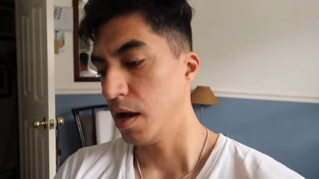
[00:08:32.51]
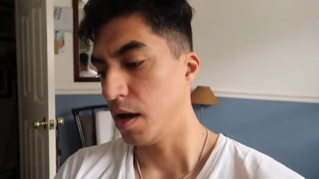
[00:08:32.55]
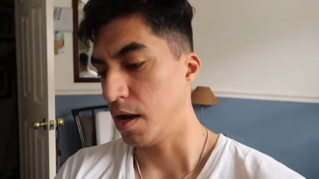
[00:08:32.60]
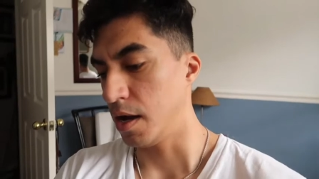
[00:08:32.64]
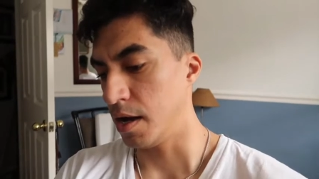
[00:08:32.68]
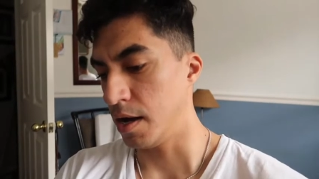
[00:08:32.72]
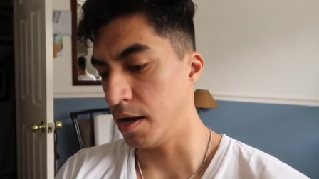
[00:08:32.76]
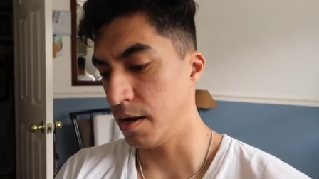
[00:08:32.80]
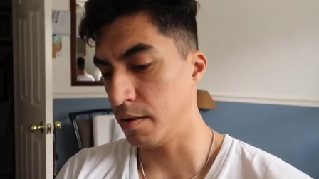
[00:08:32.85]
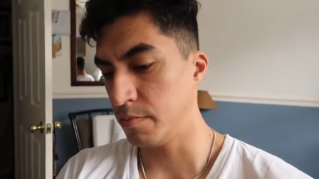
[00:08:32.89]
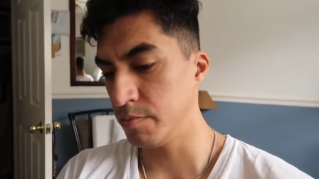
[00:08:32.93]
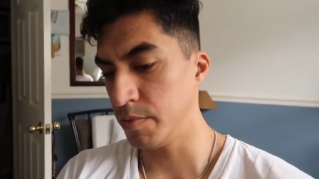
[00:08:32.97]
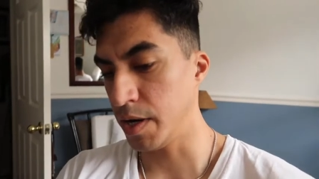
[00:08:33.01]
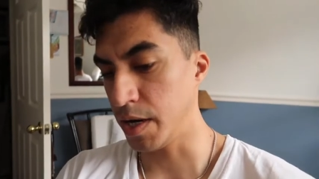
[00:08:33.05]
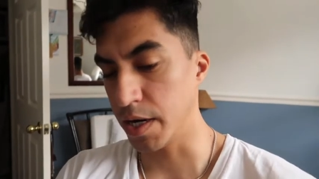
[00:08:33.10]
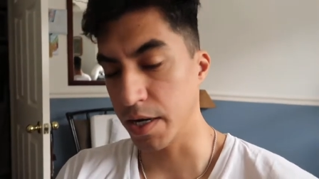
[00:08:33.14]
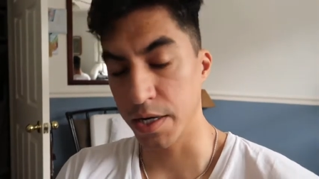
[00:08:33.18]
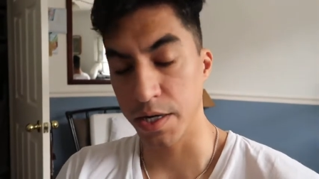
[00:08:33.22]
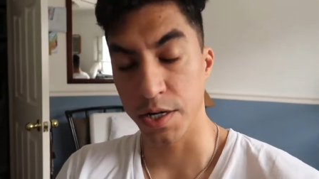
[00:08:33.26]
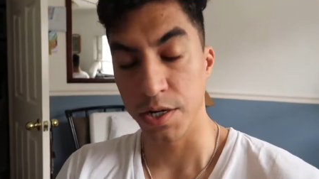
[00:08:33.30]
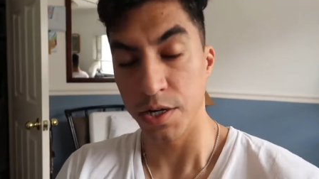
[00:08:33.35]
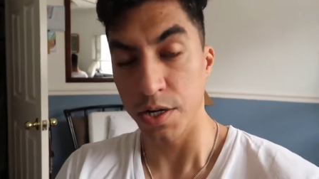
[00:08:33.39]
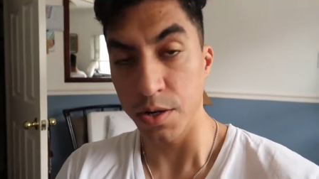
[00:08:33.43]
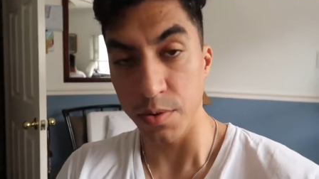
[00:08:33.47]
I'm not
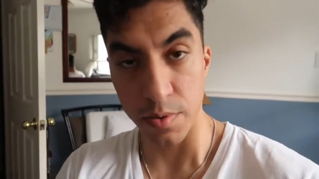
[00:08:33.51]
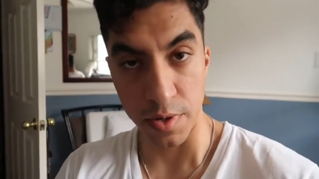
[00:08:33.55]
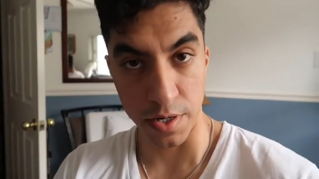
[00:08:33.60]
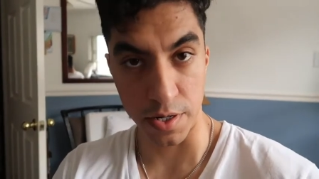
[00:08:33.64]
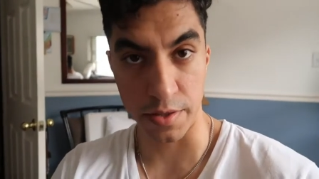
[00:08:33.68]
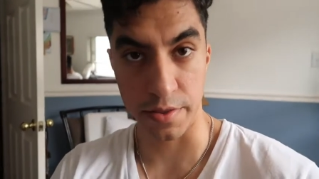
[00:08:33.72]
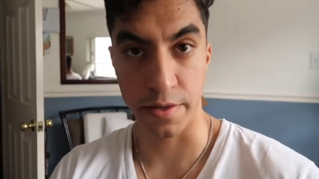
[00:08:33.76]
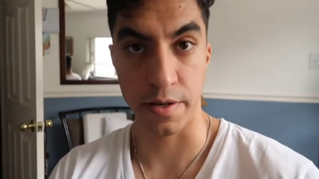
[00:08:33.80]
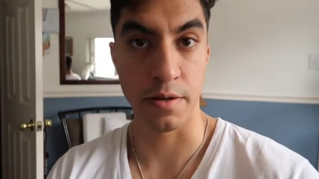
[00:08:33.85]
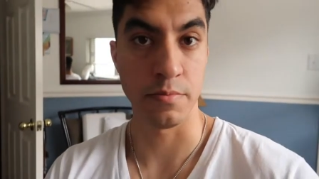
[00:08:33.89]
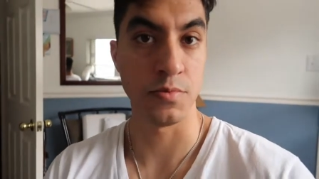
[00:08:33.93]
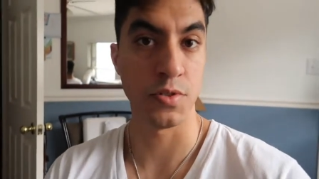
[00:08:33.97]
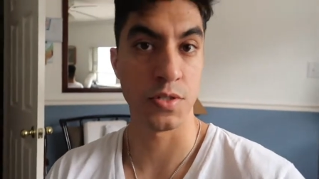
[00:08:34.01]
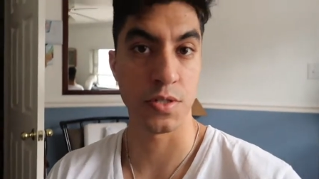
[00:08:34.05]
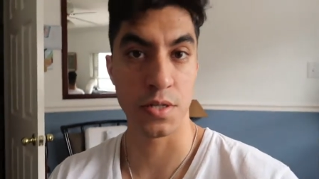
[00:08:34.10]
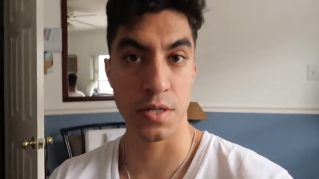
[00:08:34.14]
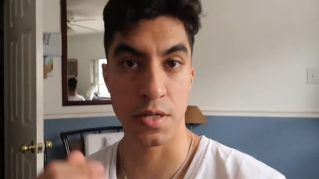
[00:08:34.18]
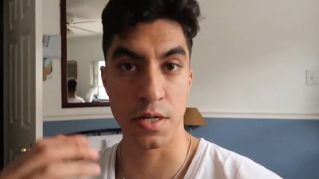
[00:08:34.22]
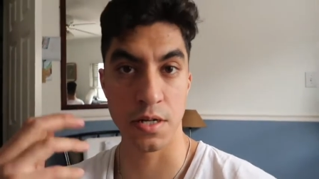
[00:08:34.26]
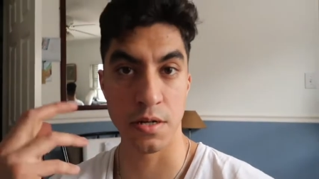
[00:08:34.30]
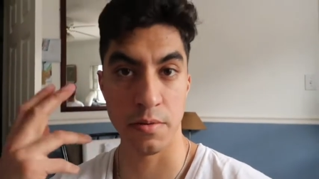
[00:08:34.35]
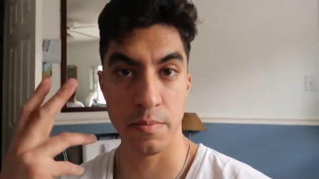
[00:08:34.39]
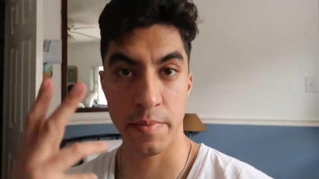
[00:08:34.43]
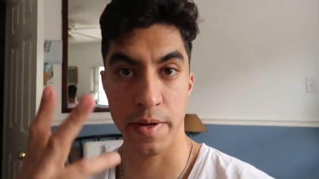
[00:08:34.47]
gonna do anything. I'm just gonna
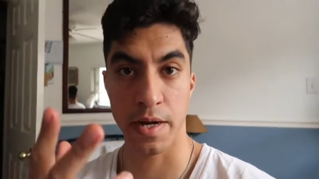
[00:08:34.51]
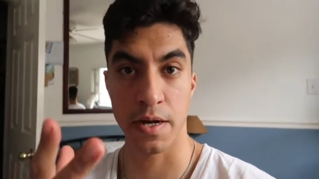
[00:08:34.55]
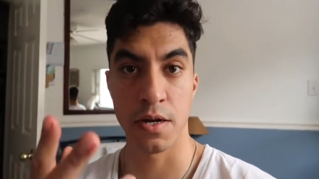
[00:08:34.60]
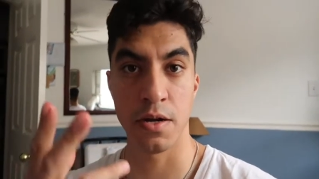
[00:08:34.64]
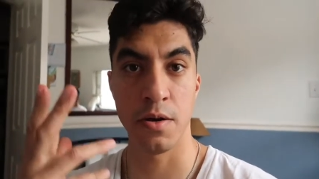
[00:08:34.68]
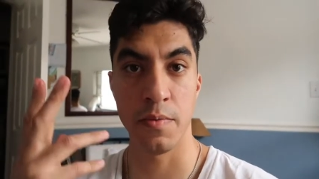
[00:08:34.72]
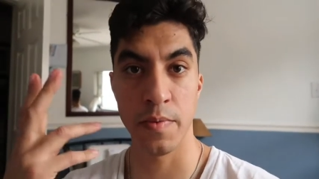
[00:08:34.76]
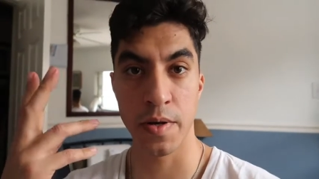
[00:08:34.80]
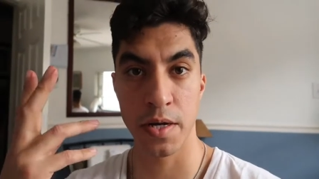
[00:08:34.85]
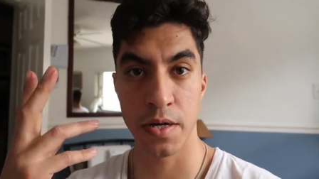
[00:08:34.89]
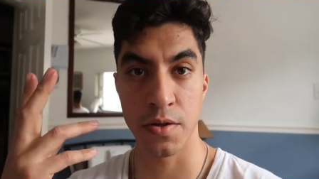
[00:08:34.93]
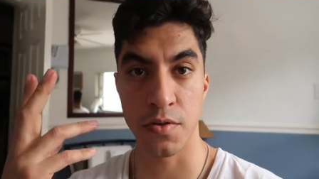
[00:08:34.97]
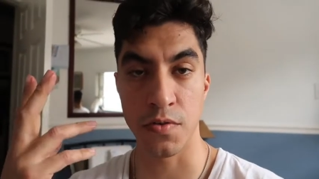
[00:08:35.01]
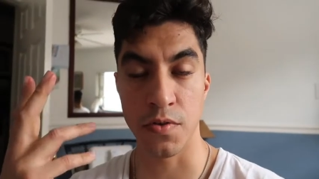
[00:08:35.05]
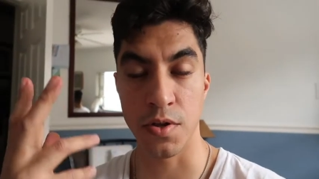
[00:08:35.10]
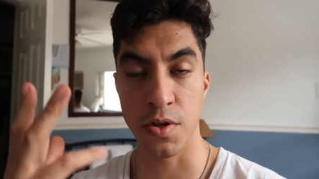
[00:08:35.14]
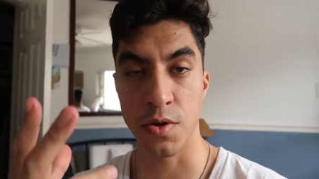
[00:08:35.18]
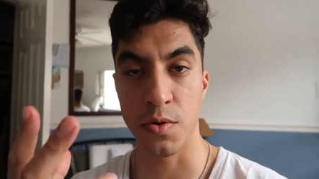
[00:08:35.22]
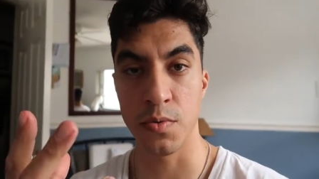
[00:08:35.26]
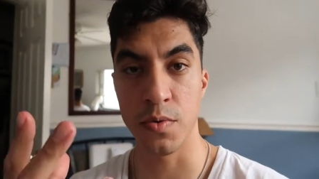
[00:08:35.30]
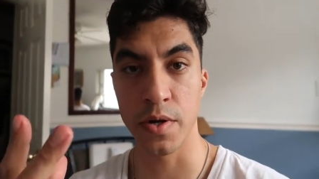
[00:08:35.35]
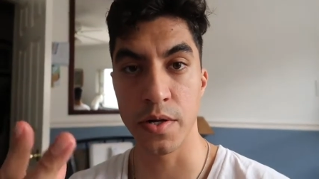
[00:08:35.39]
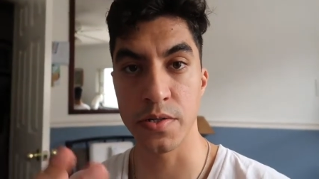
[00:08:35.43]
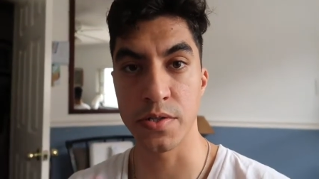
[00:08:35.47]
come back home and
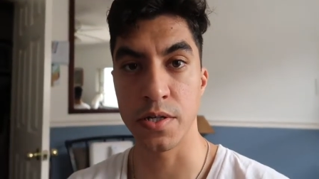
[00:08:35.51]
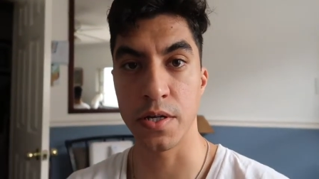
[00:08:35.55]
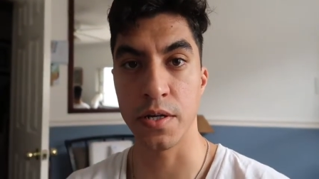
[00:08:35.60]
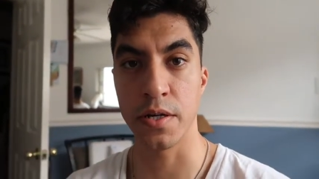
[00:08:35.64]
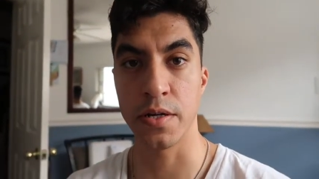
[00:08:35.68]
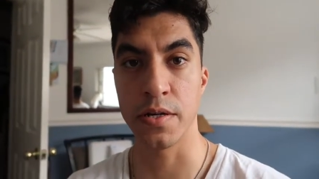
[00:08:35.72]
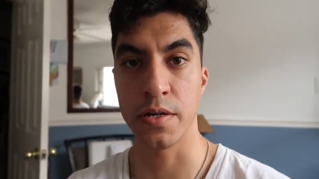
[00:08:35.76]
continue resting